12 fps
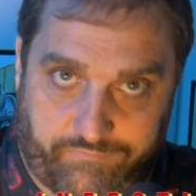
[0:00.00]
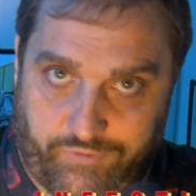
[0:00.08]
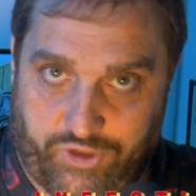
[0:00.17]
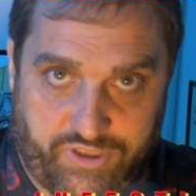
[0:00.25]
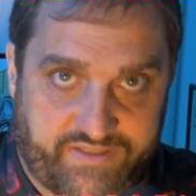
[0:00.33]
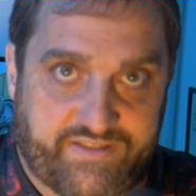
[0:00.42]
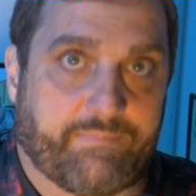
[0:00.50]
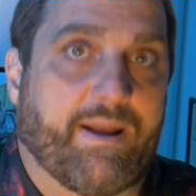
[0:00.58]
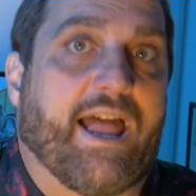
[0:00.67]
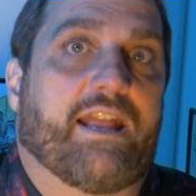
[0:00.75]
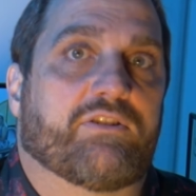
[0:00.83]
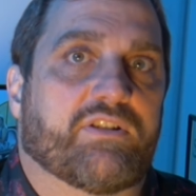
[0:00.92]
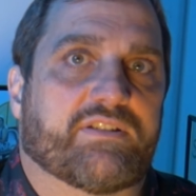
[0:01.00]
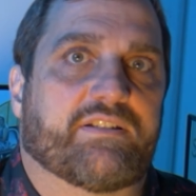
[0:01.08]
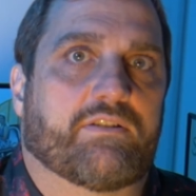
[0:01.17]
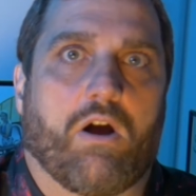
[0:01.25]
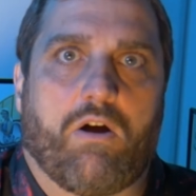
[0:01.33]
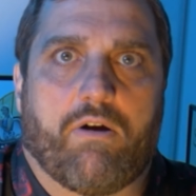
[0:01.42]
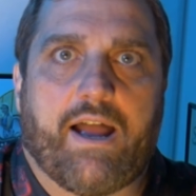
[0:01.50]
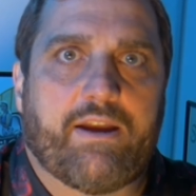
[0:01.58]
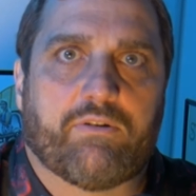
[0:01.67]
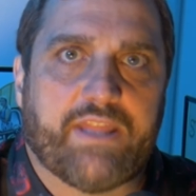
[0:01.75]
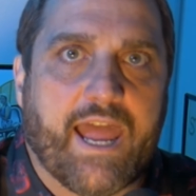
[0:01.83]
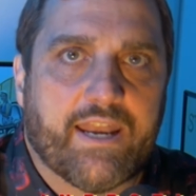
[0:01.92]
just to buy it, just to go, oh, I
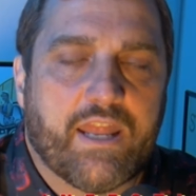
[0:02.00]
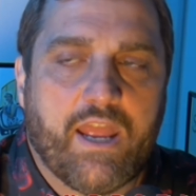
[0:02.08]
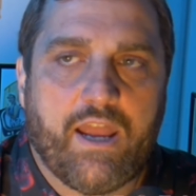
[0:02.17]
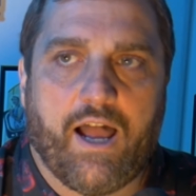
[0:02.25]
own that.